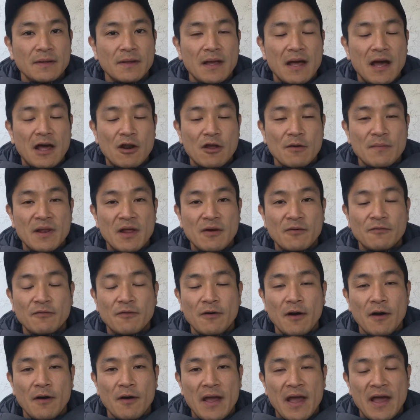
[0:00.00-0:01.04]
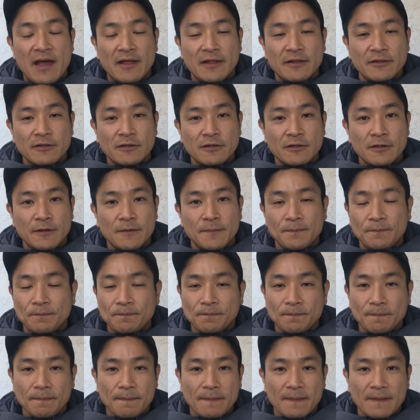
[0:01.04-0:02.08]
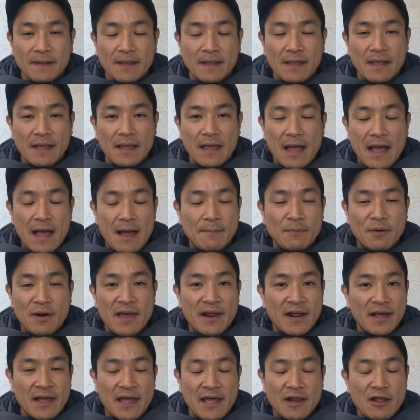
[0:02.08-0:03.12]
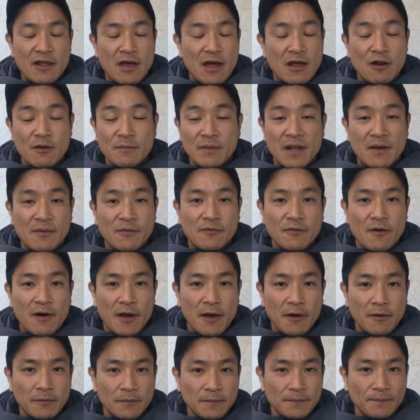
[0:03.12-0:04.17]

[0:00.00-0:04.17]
aluminum foil and umbrella and aluminum foil,